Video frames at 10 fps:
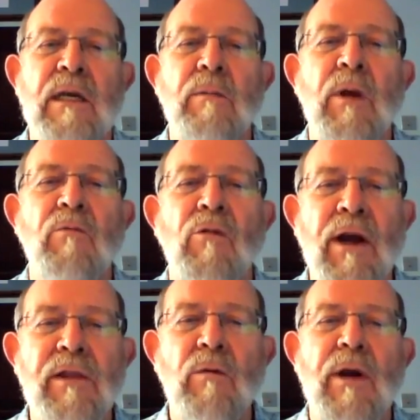but
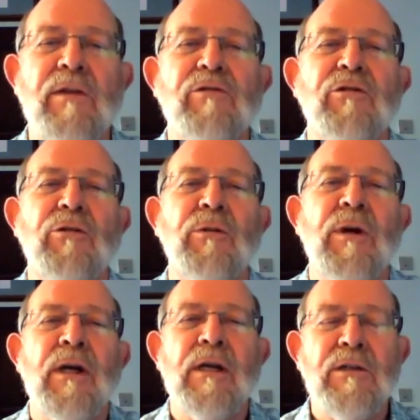right the way through
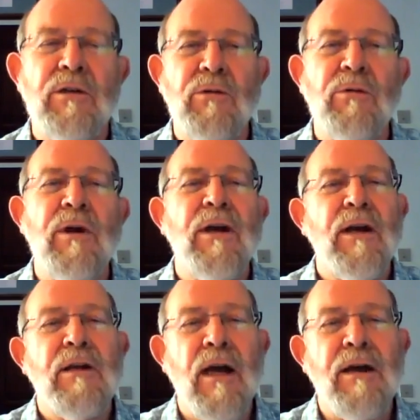to
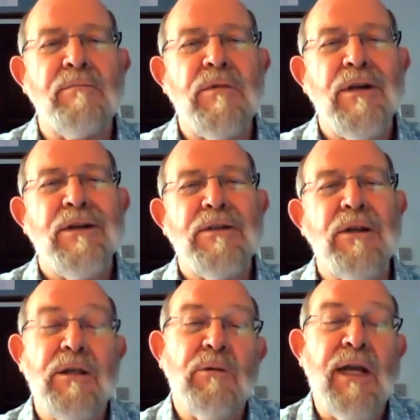the
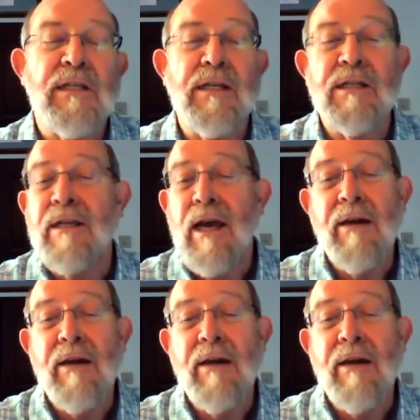20s.